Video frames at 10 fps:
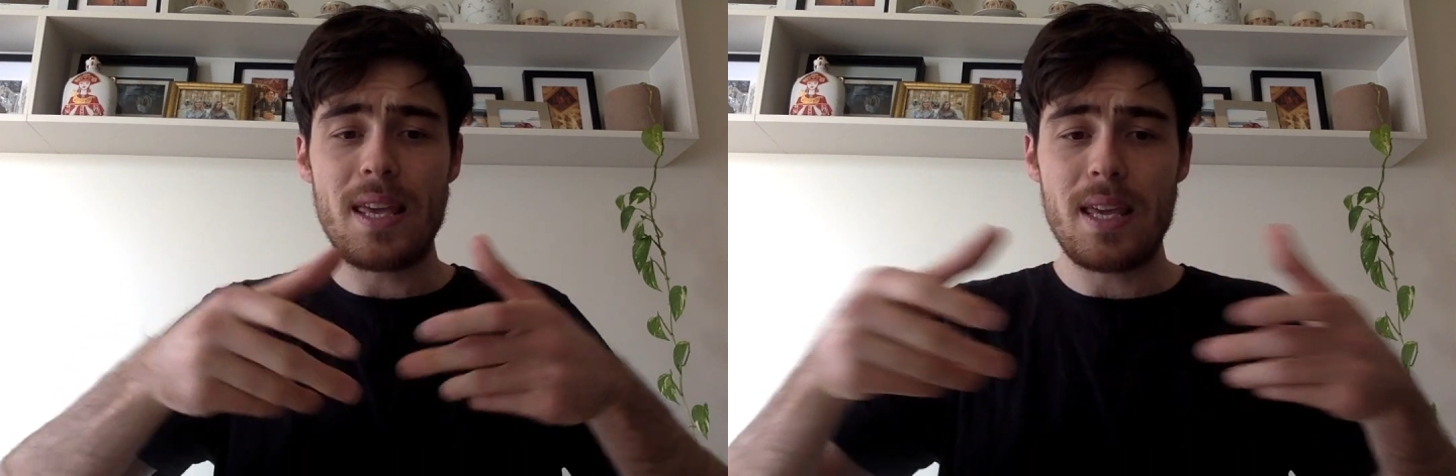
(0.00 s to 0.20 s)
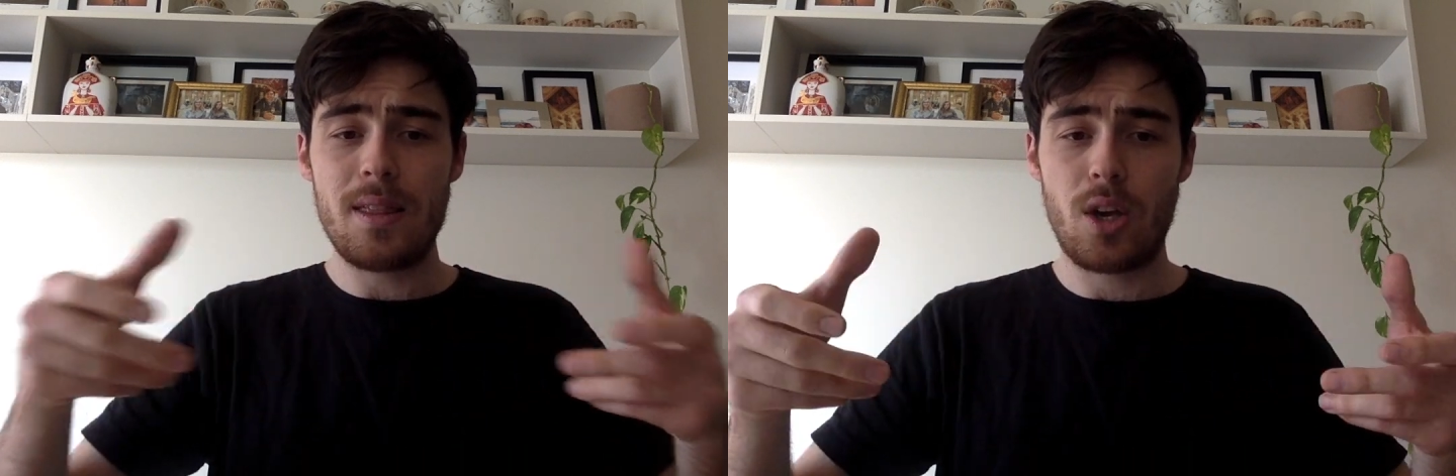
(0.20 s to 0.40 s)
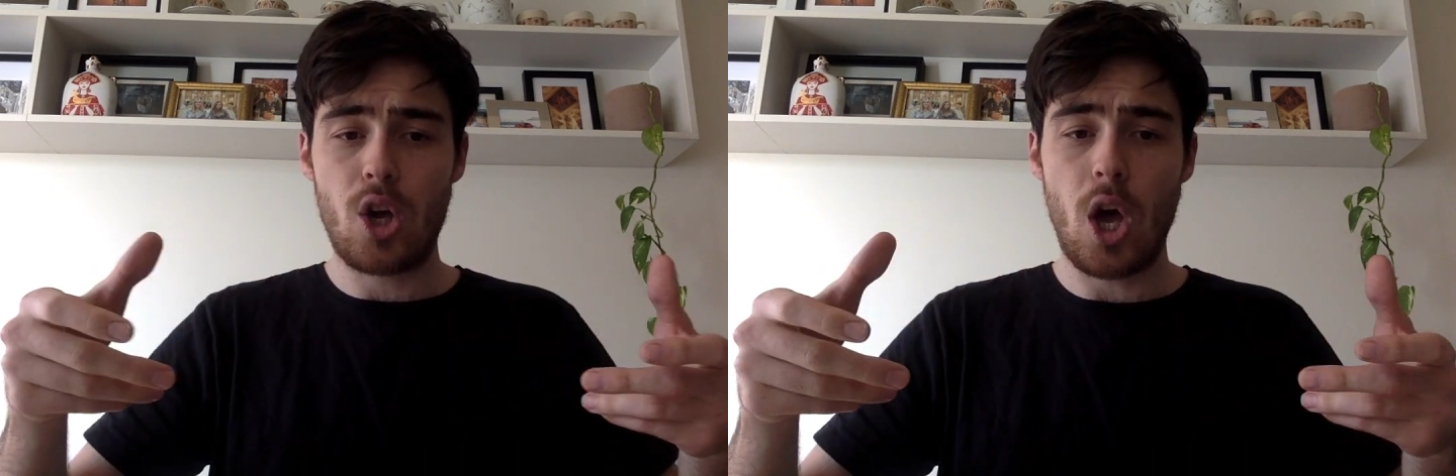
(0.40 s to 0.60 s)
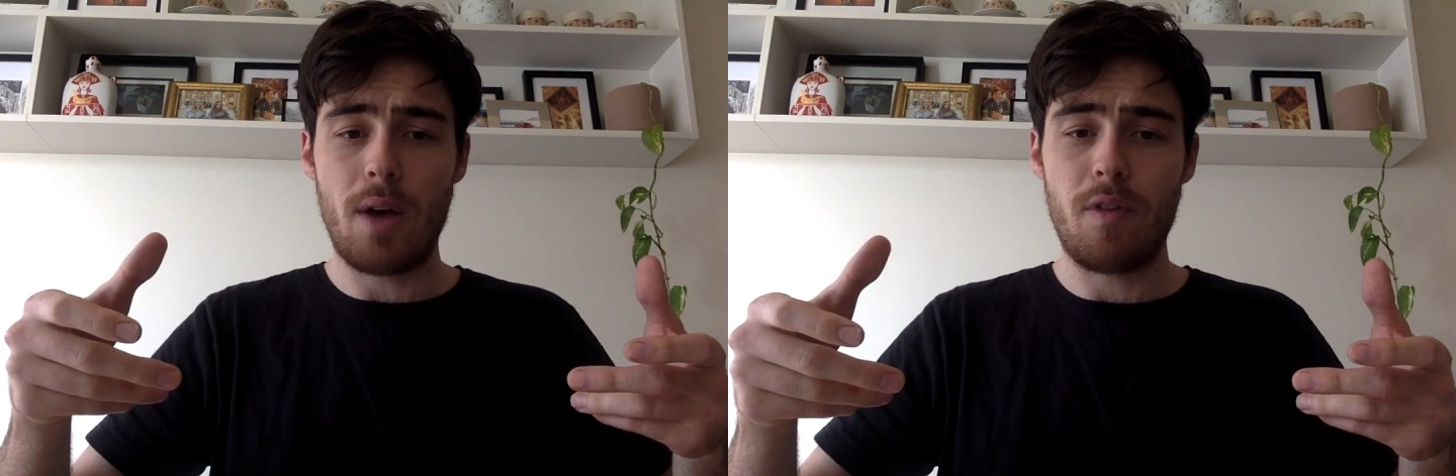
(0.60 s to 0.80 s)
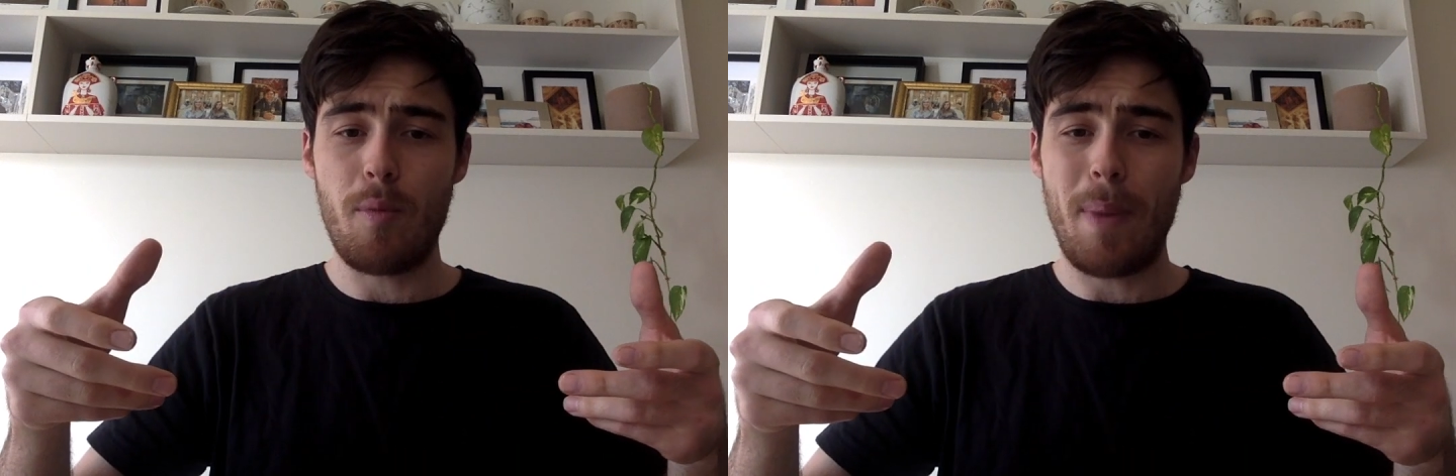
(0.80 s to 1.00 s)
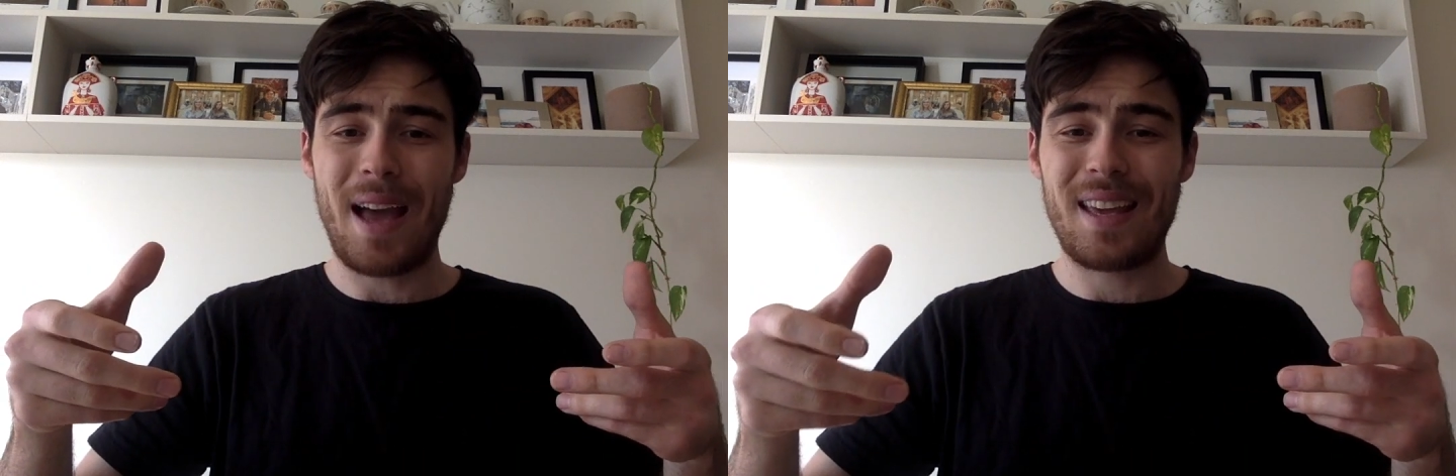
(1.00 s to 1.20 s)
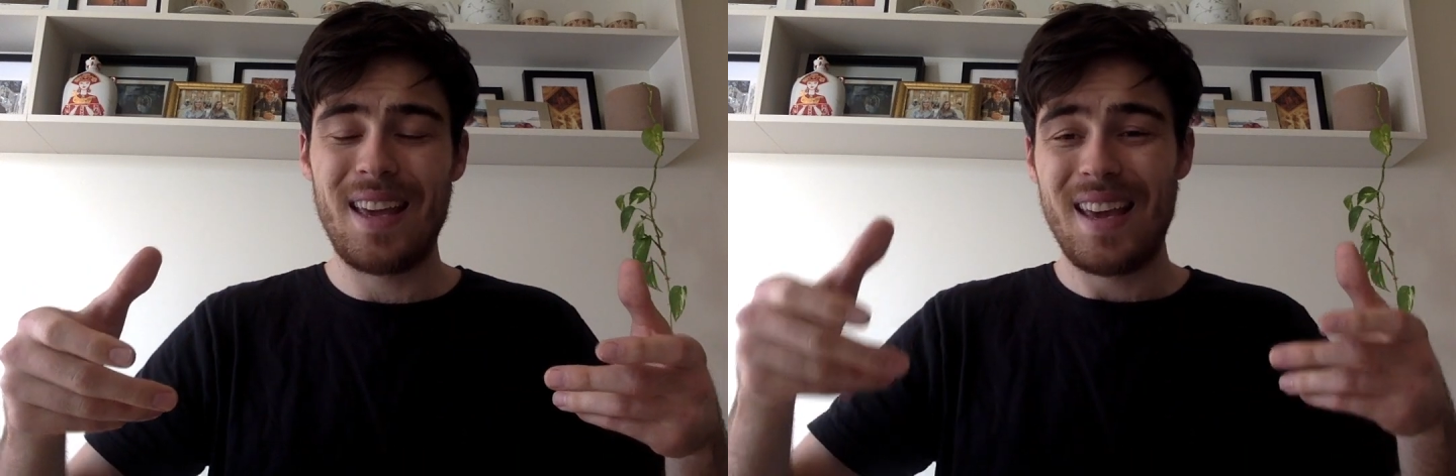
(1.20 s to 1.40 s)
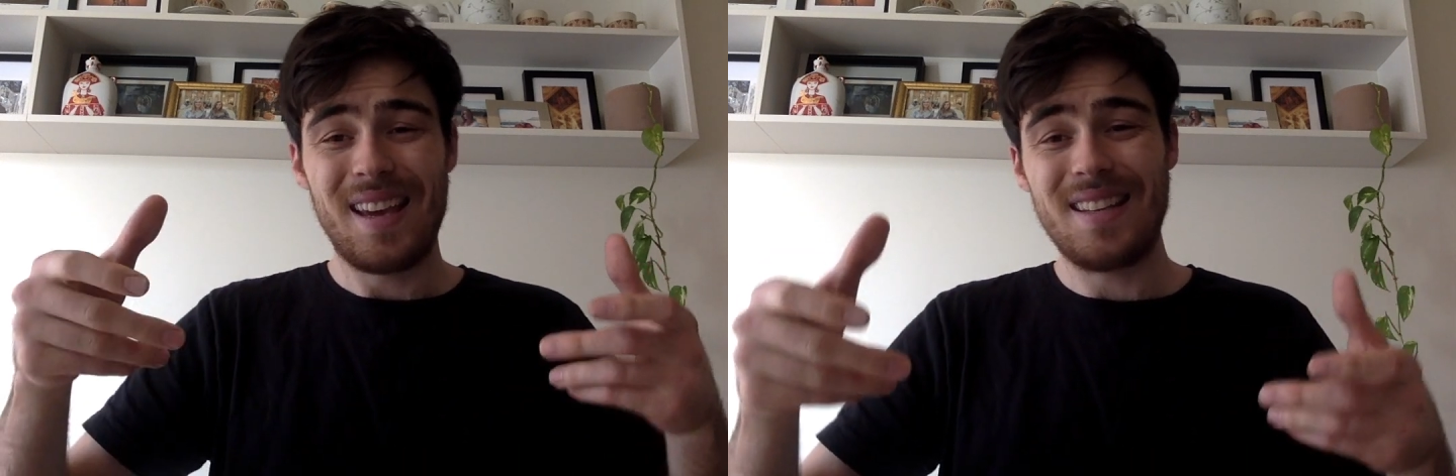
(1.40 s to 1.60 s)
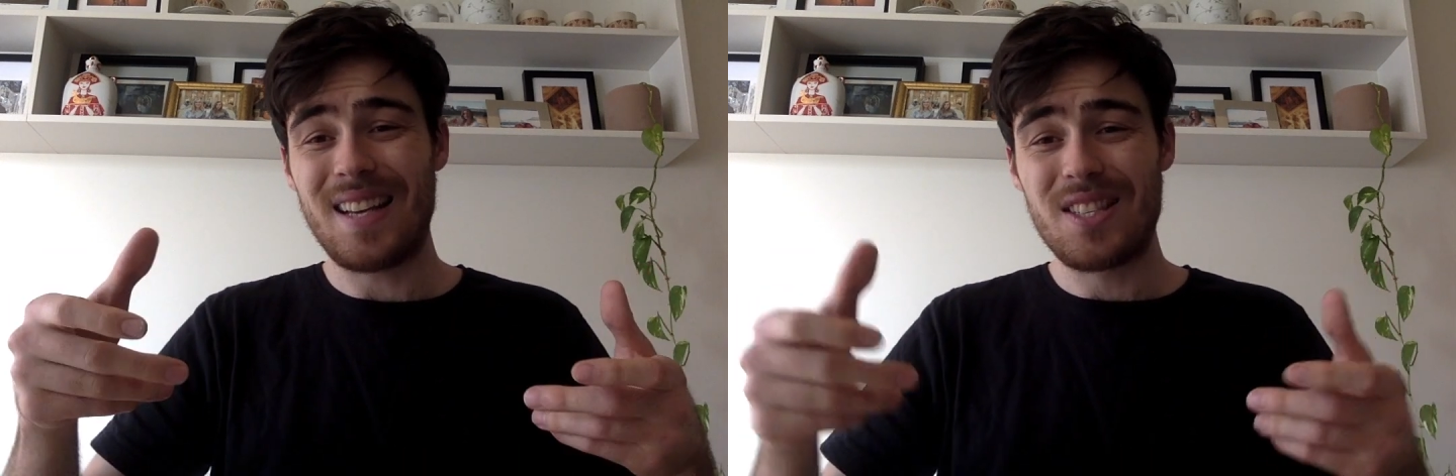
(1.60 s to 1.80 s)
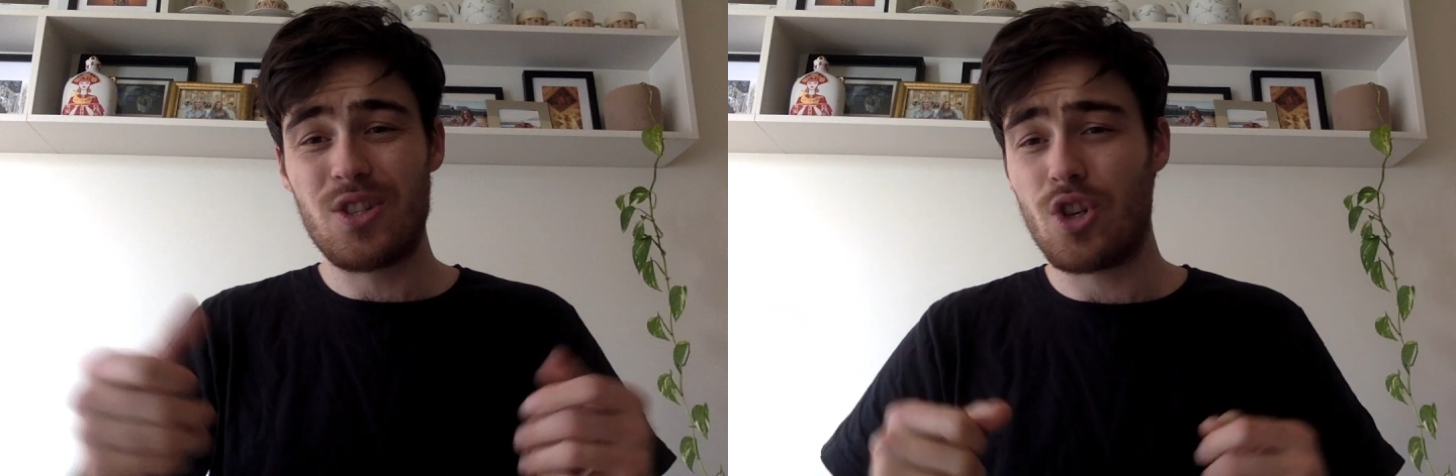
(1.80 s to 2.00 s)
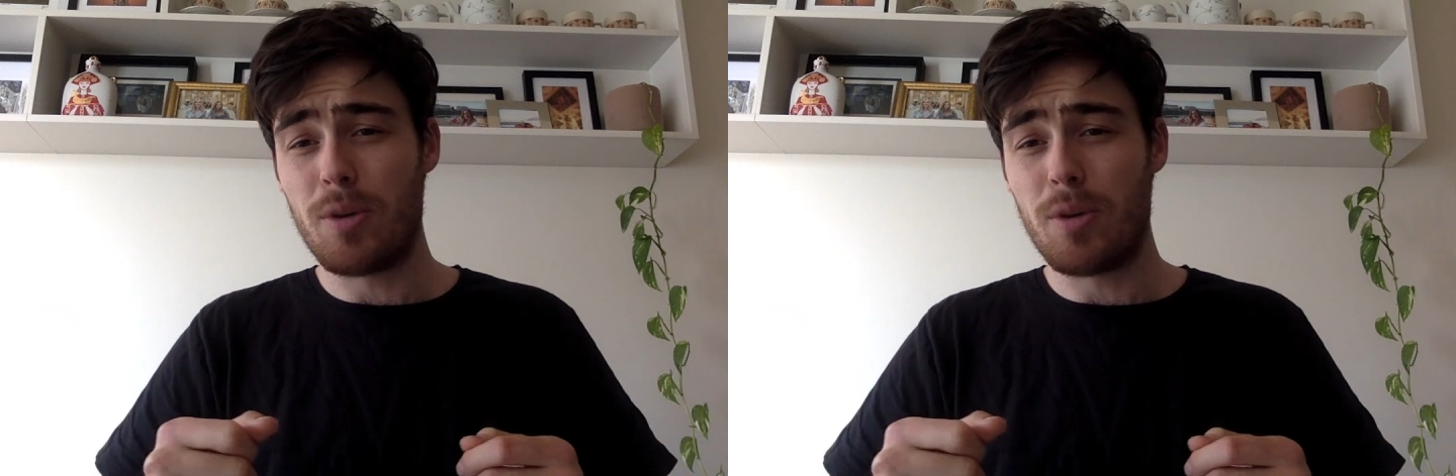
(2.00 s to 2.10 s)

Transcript: in the curve of your back. It doesn't do